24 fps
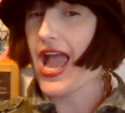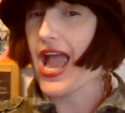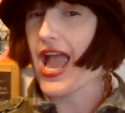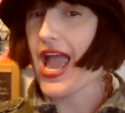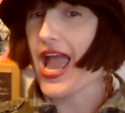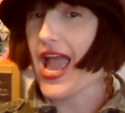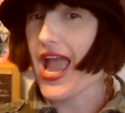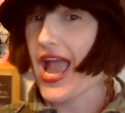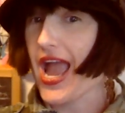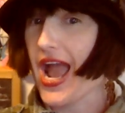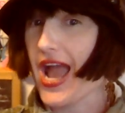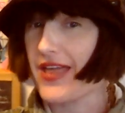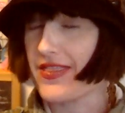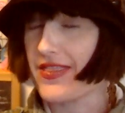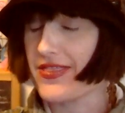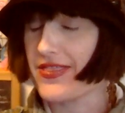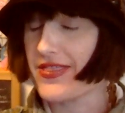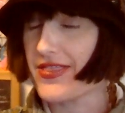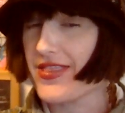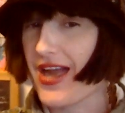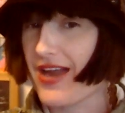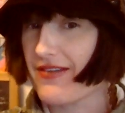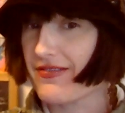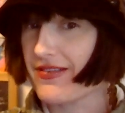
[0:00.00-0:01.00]

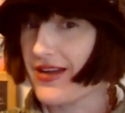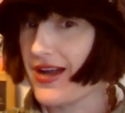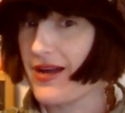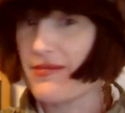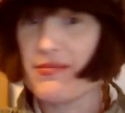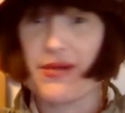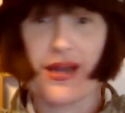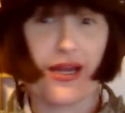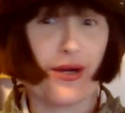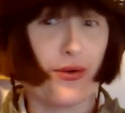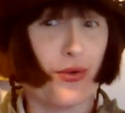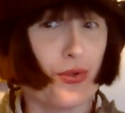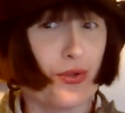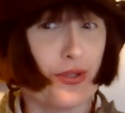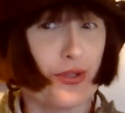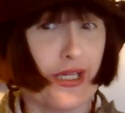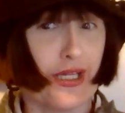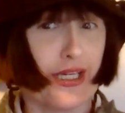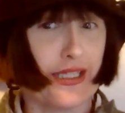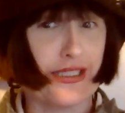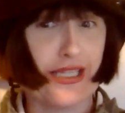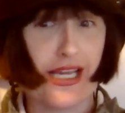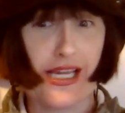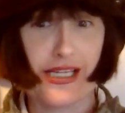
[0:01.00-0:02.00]
and I've got my whole
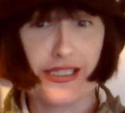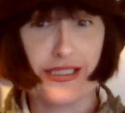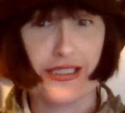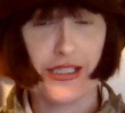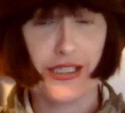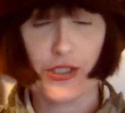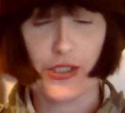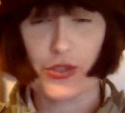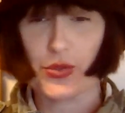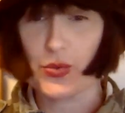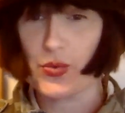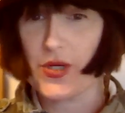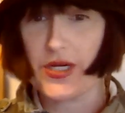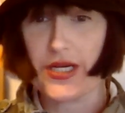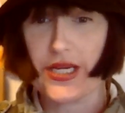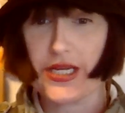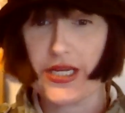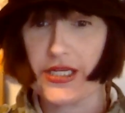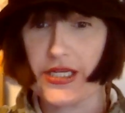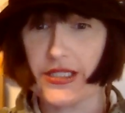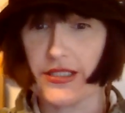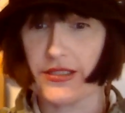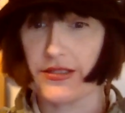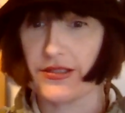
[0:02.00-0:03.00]

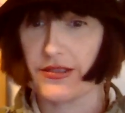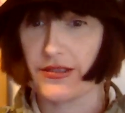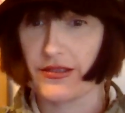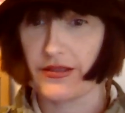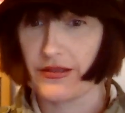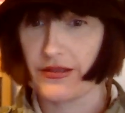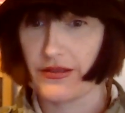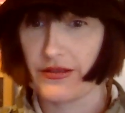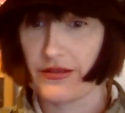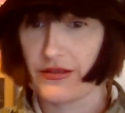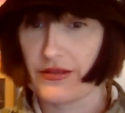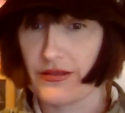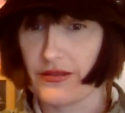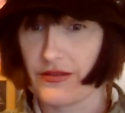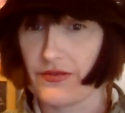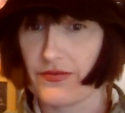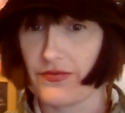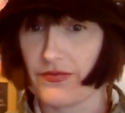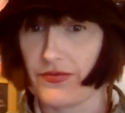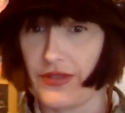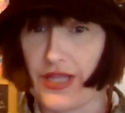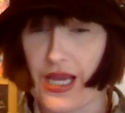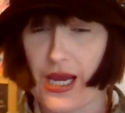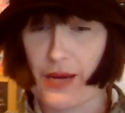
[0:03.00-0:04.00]
1920s
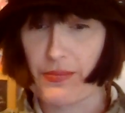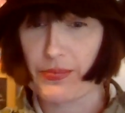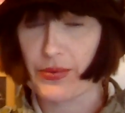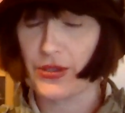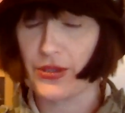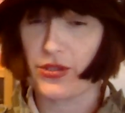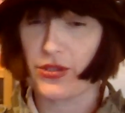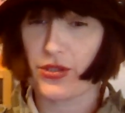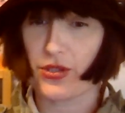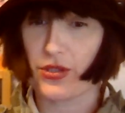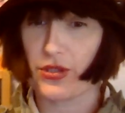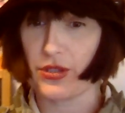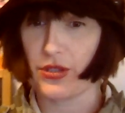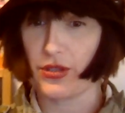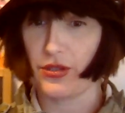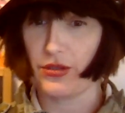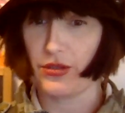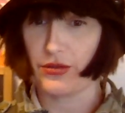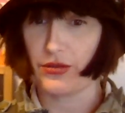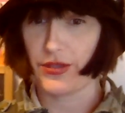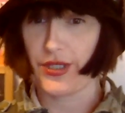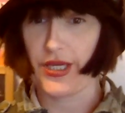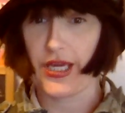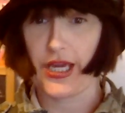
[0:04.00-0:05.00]
flapper
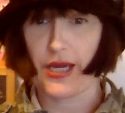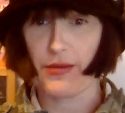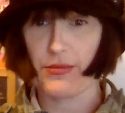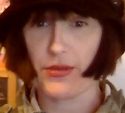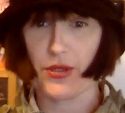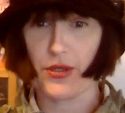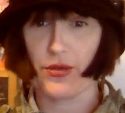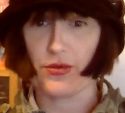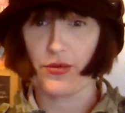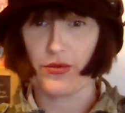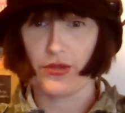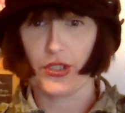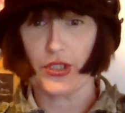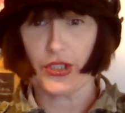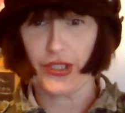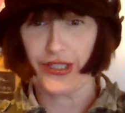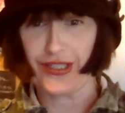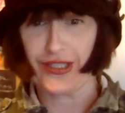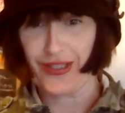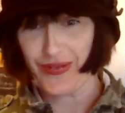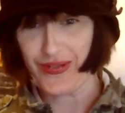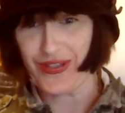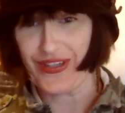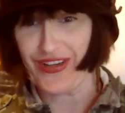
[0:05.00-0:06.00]
girl camo look
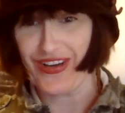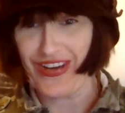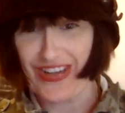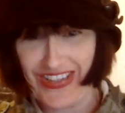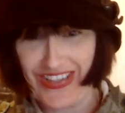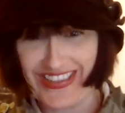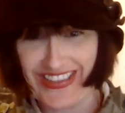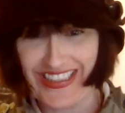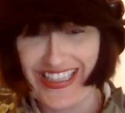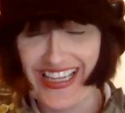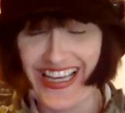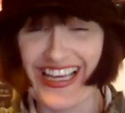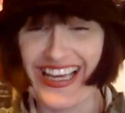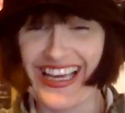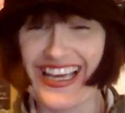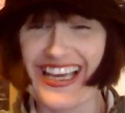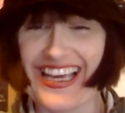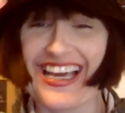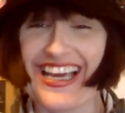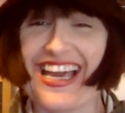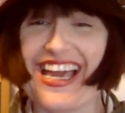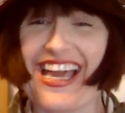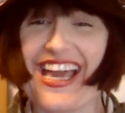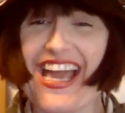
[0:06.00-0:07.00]
going on.
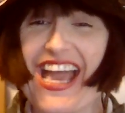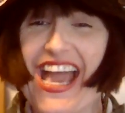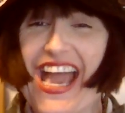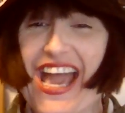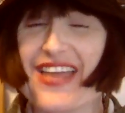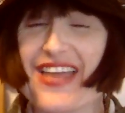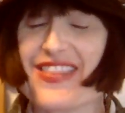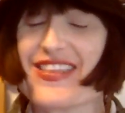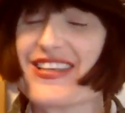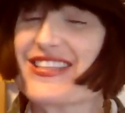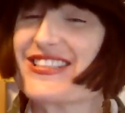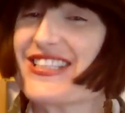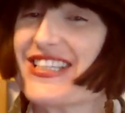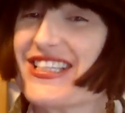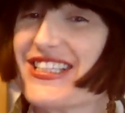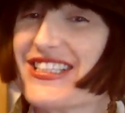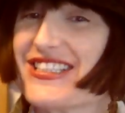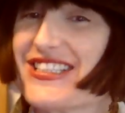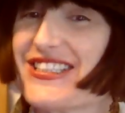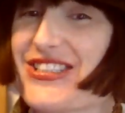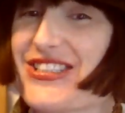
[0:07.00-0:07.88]
This is